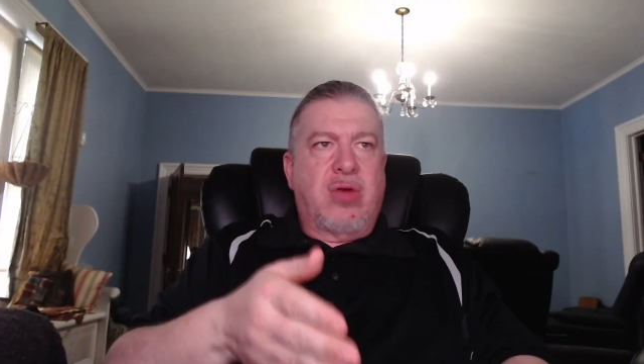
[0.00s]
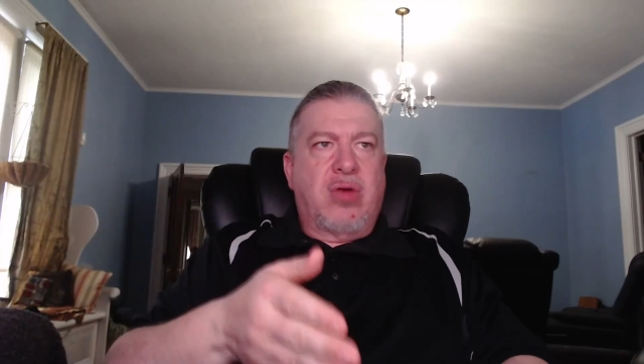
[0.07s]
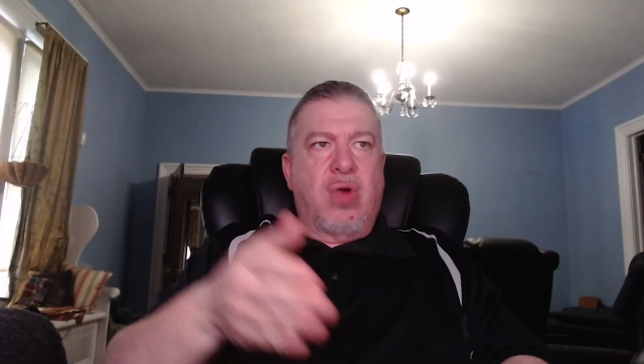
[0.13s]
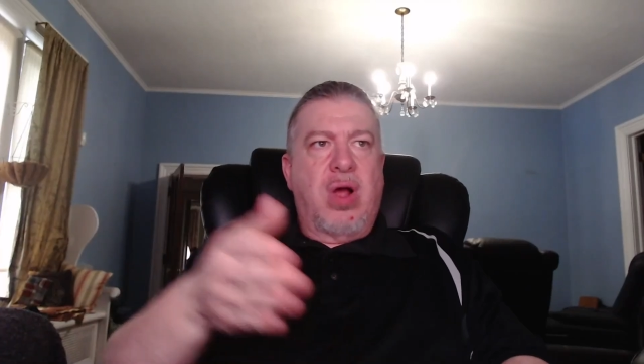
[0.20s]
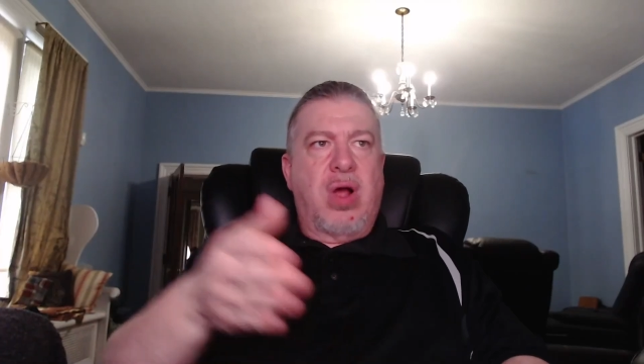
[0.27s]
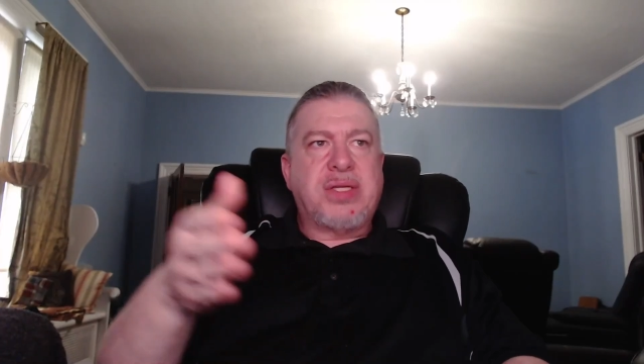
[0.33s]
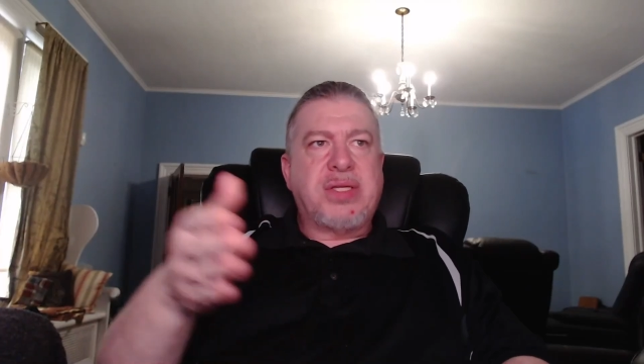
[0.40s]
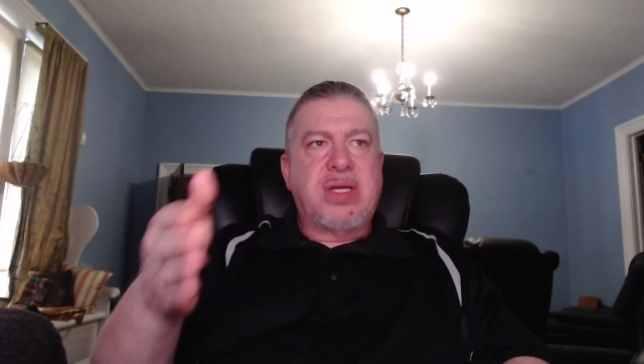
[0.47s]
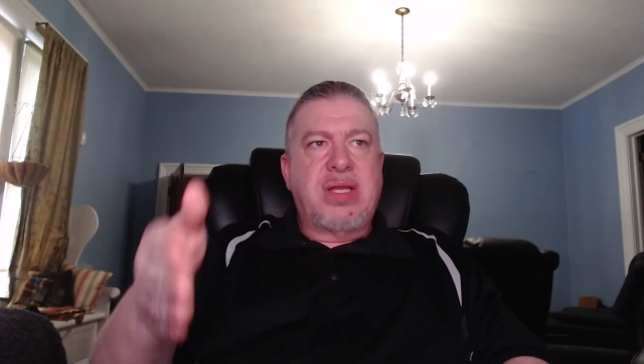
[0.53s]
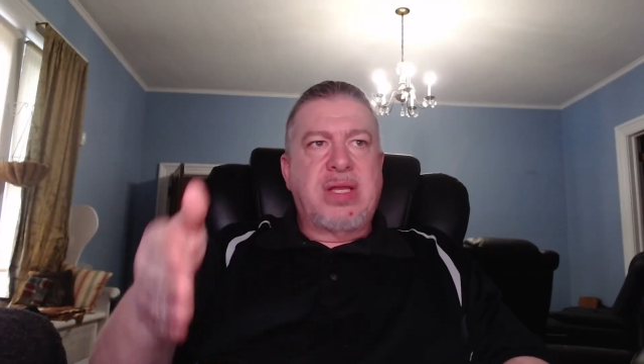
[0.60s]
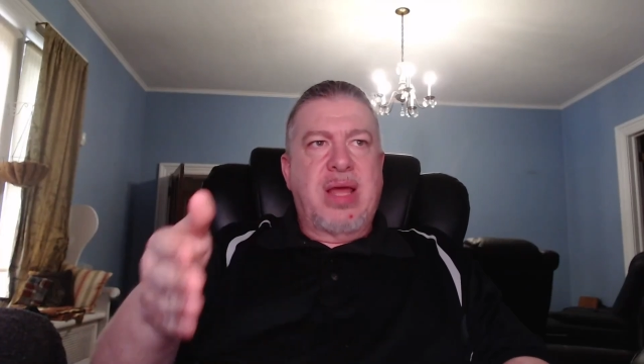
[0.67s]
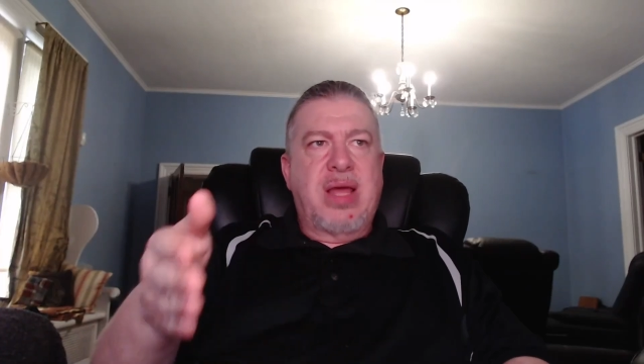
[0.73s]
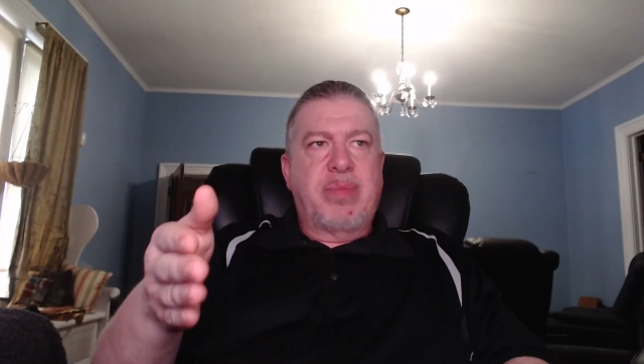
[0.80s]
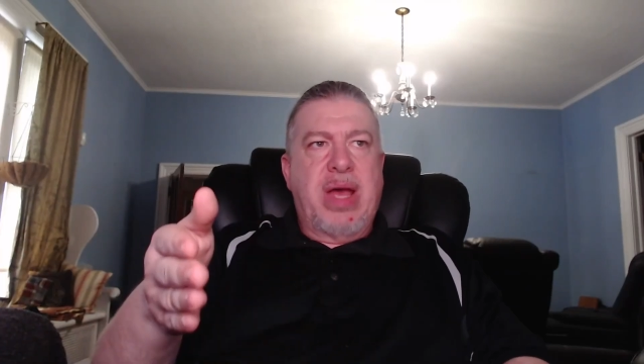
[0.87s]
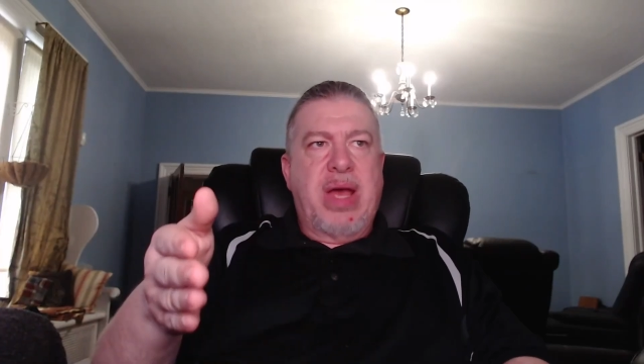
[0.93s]
cross into
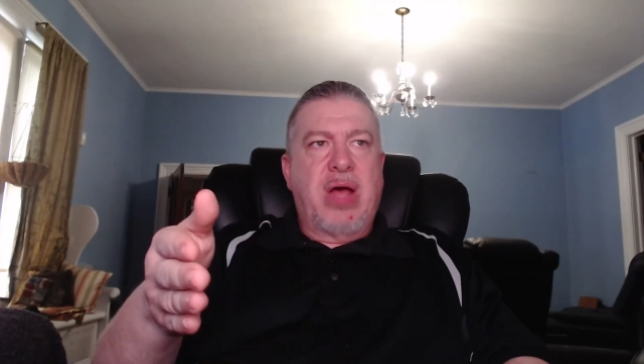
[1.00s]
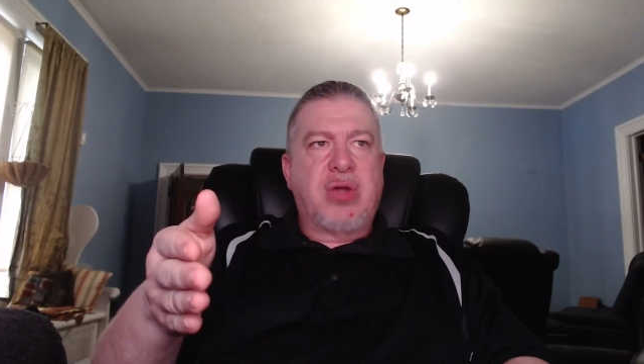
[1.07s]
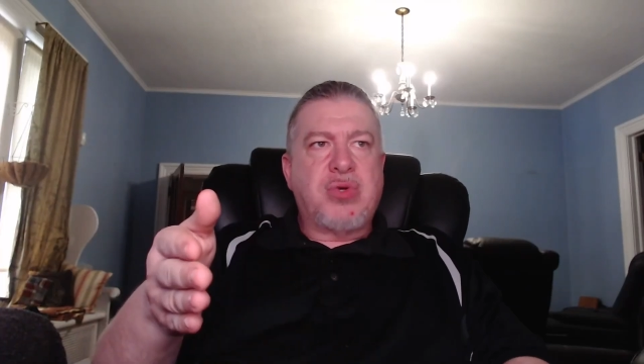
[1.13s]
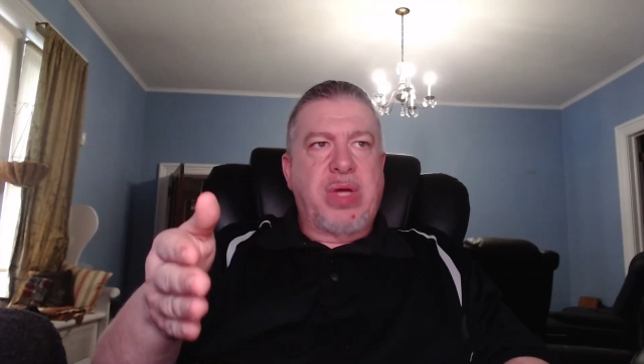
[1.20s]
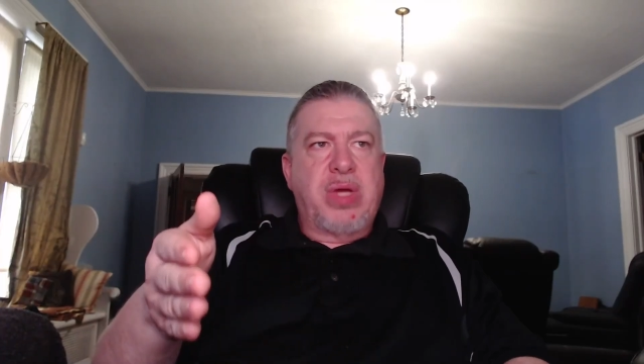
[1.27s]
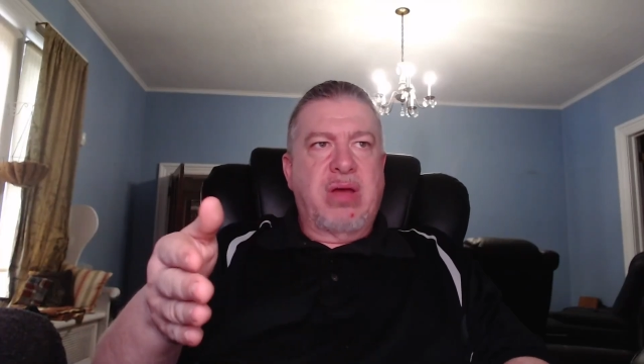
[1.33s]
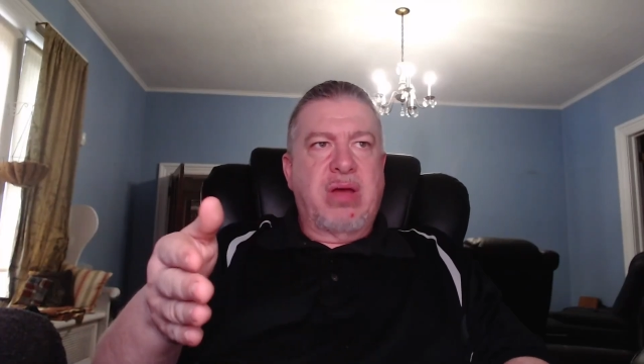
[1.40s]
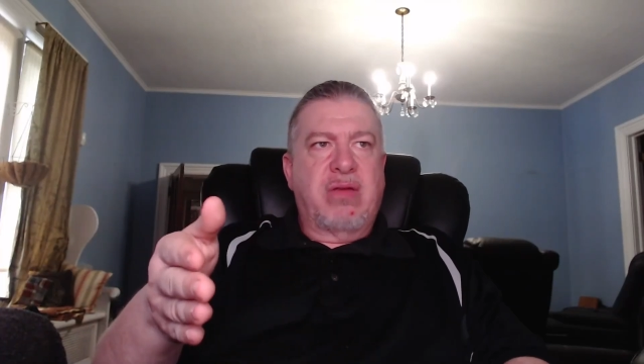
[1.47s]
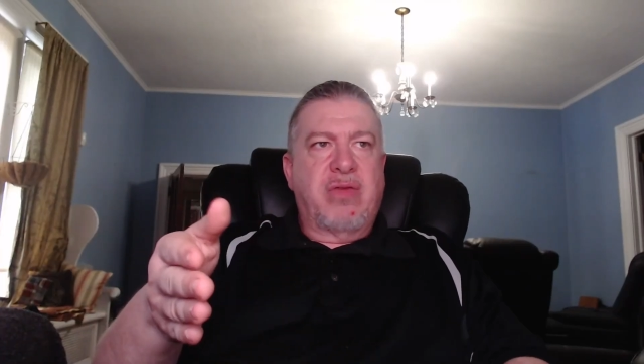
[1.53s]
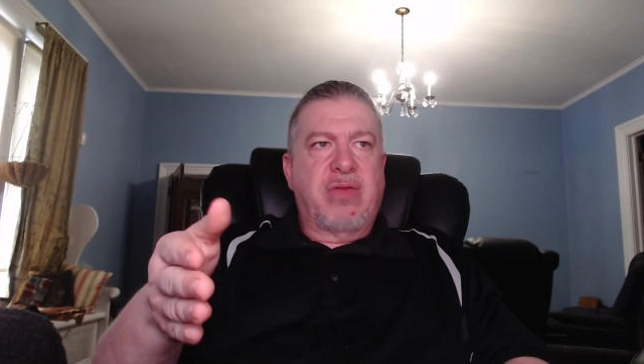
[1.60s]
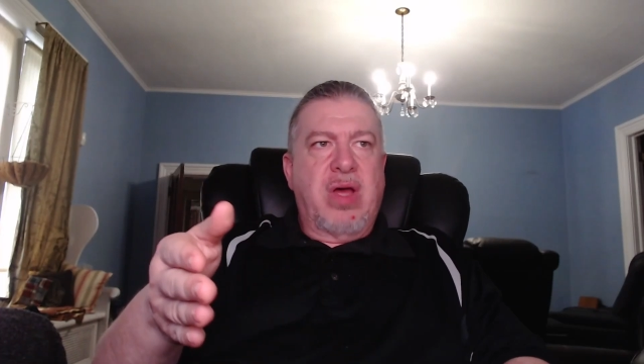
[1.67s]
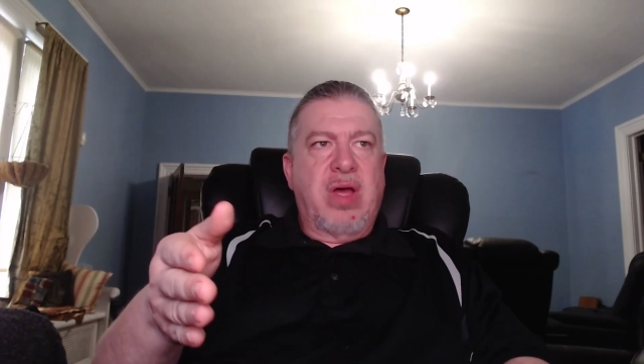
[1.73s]
that boundary of